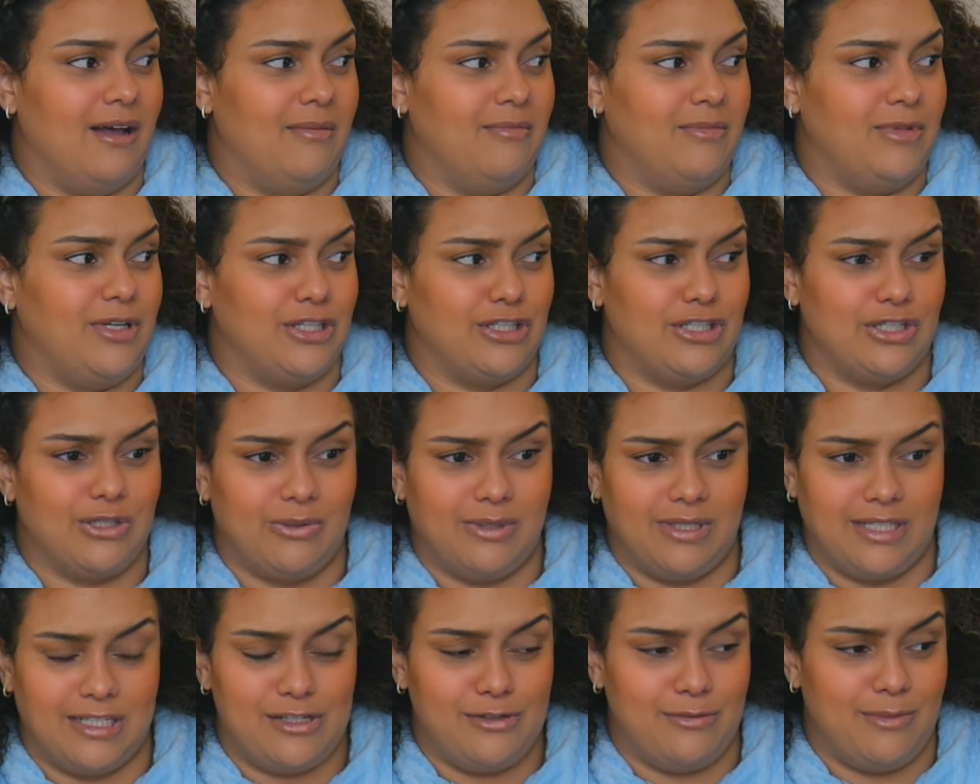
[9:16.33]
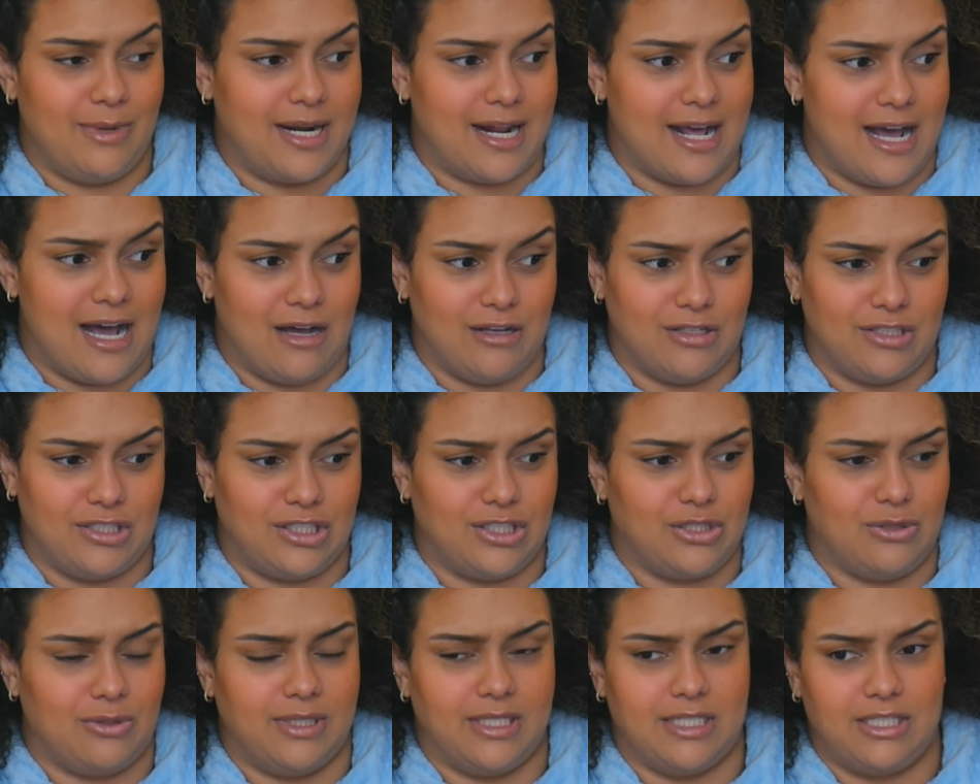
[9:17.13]
You're showing us you bought a house, you're
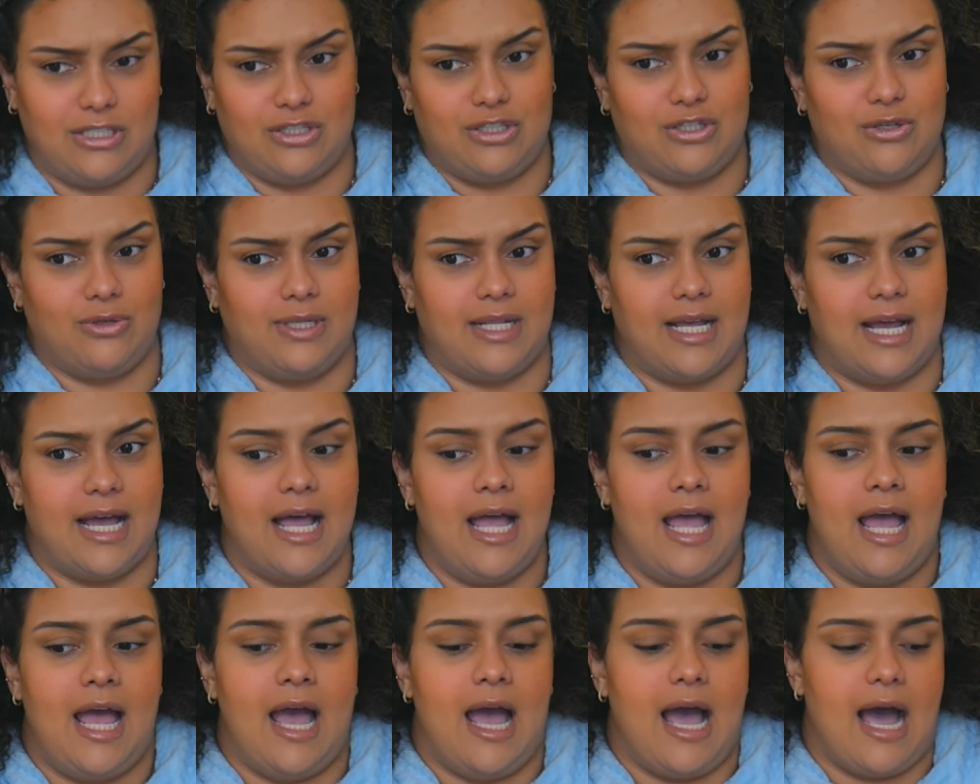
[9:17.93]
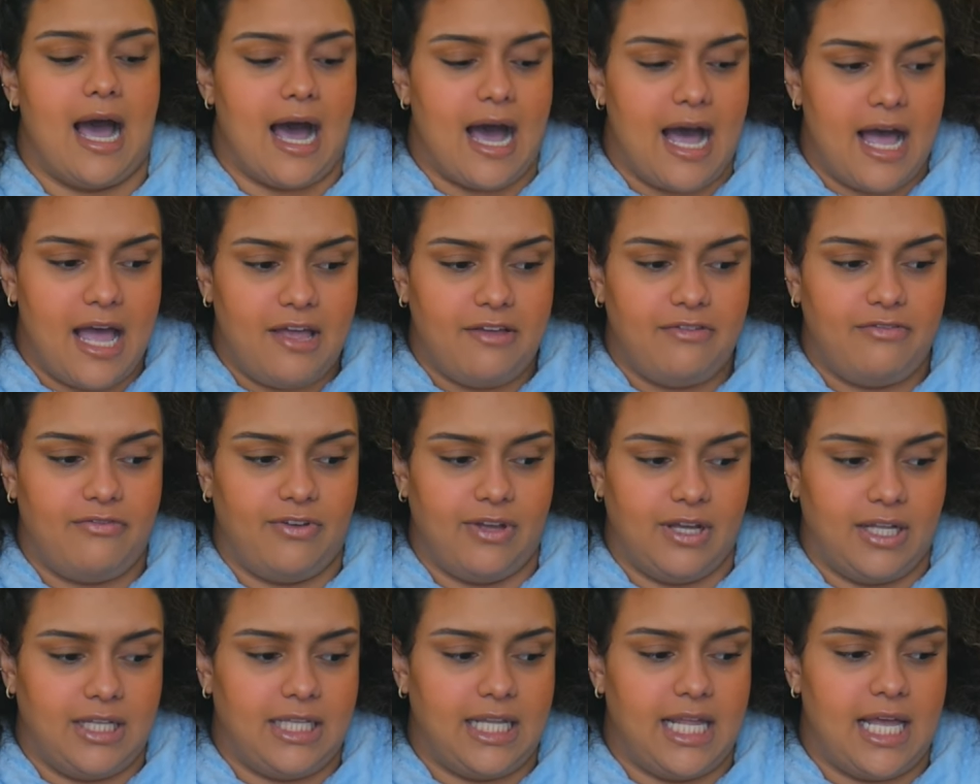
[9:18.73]
showing this, you're showing that. I
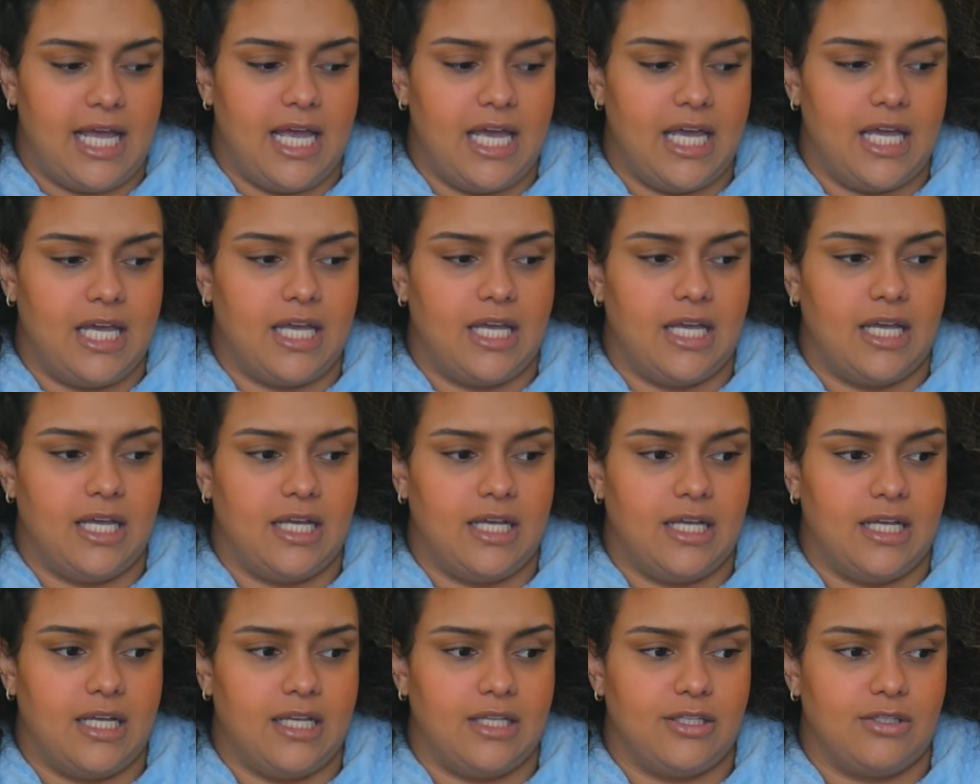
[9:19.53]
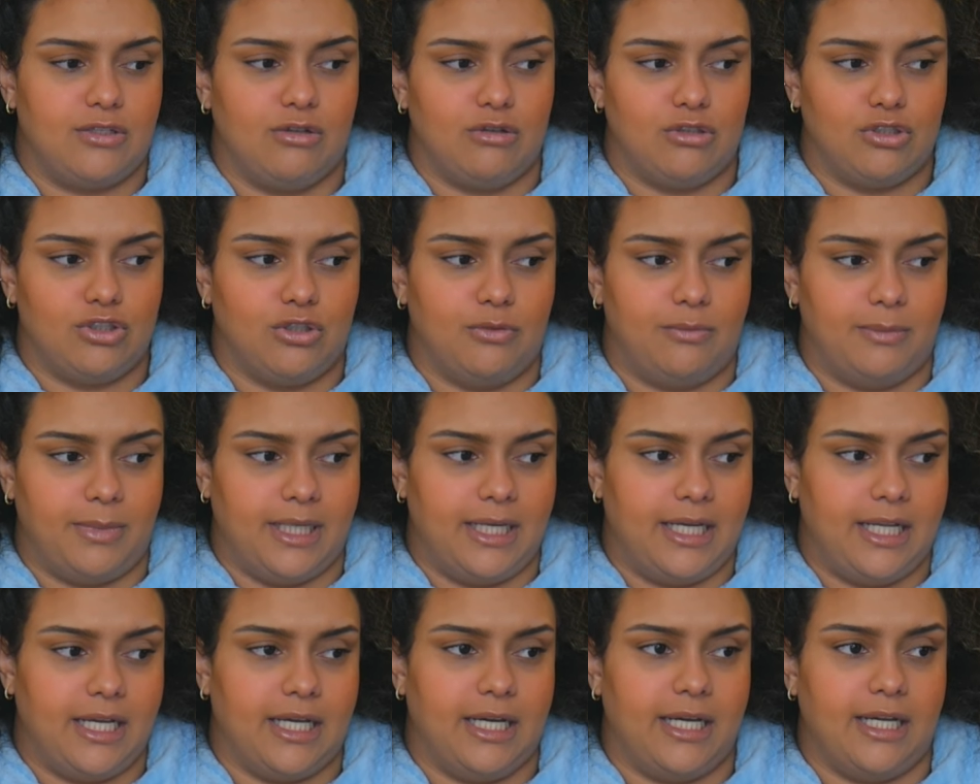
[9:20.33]
feel like social
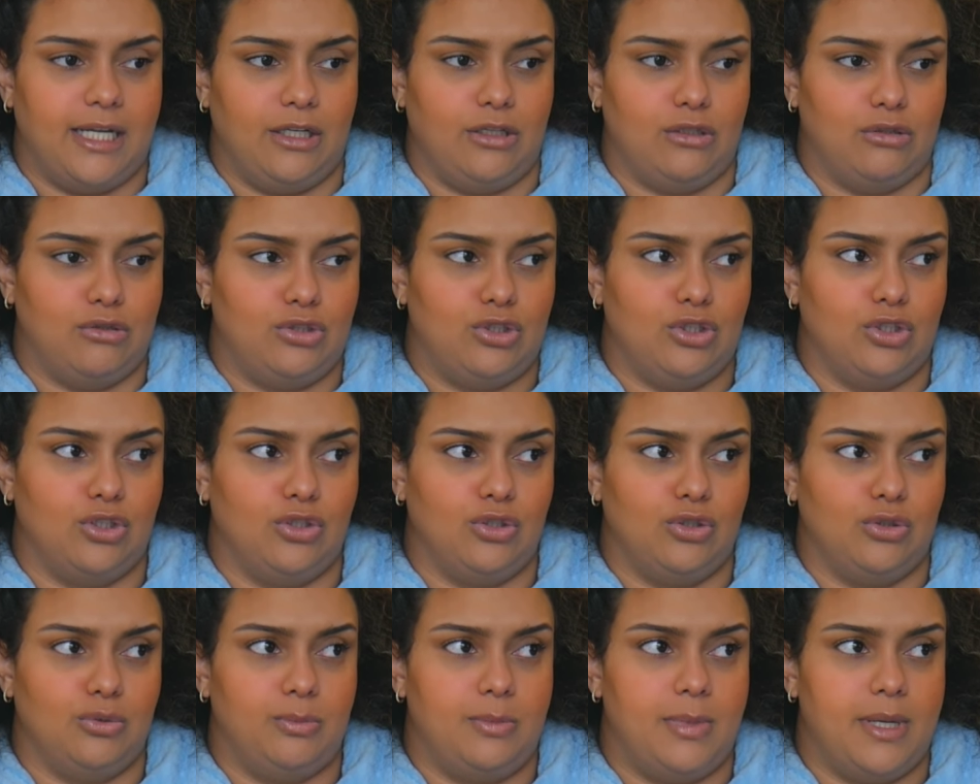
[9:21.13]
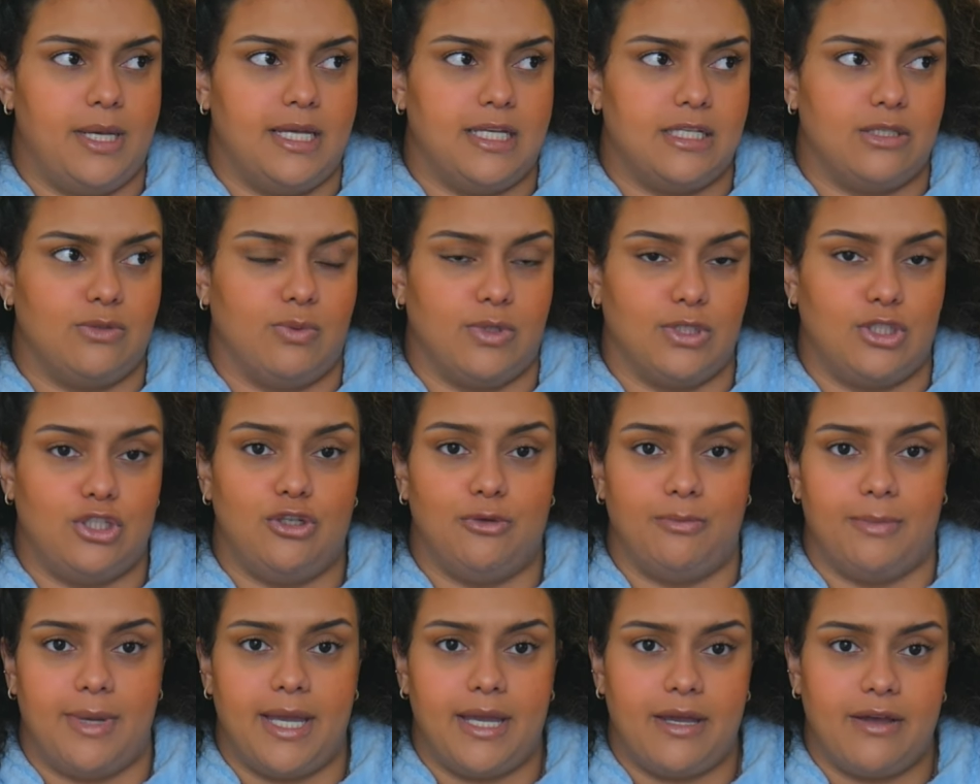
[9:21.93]
media and YouTube is what
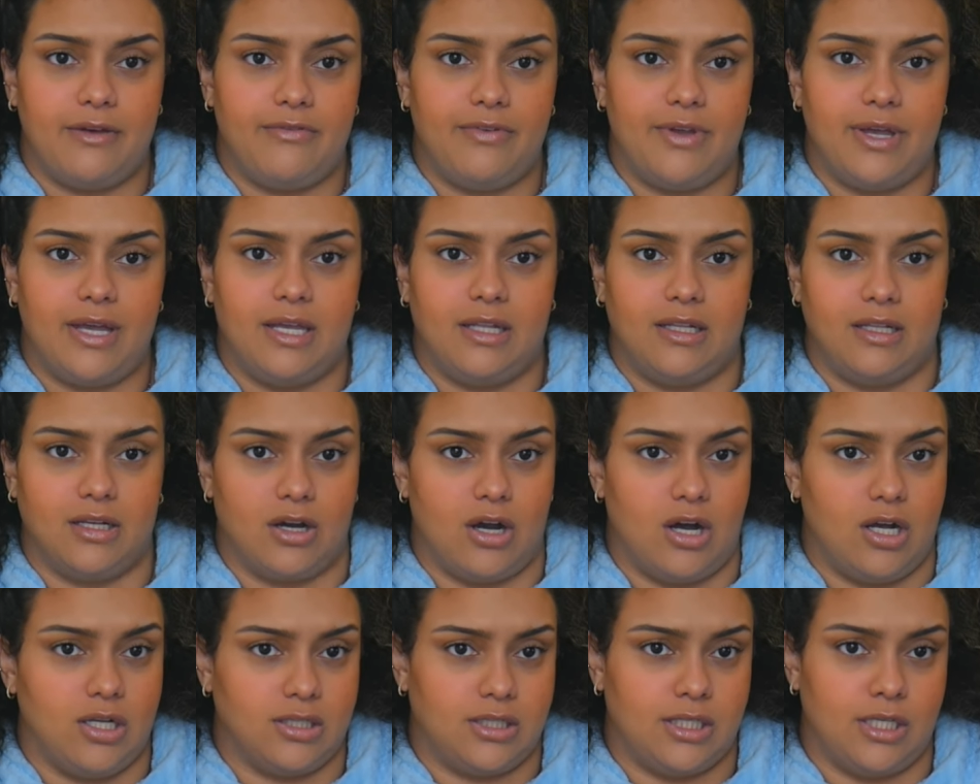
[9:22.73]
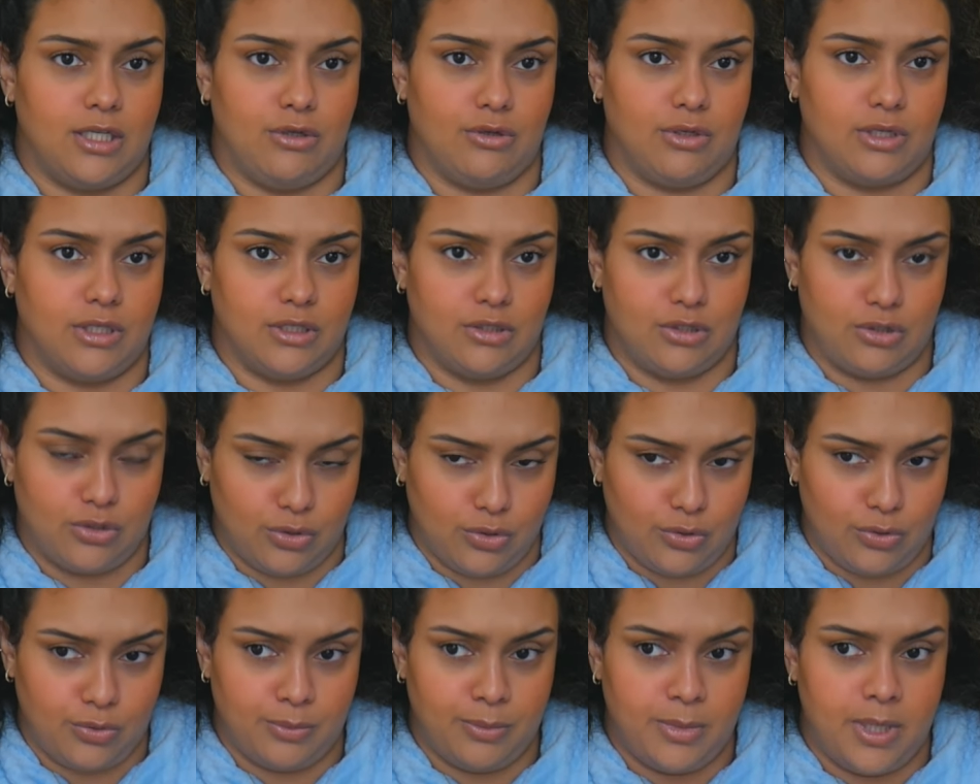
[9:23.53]
you make of it and the content you
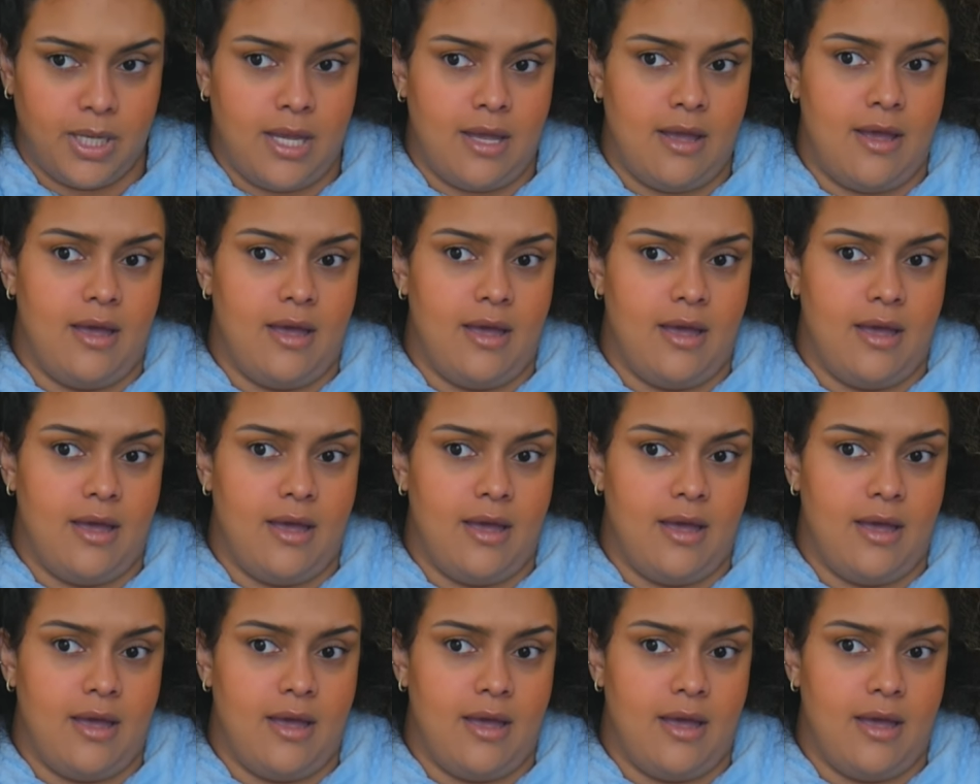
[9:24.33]
consume.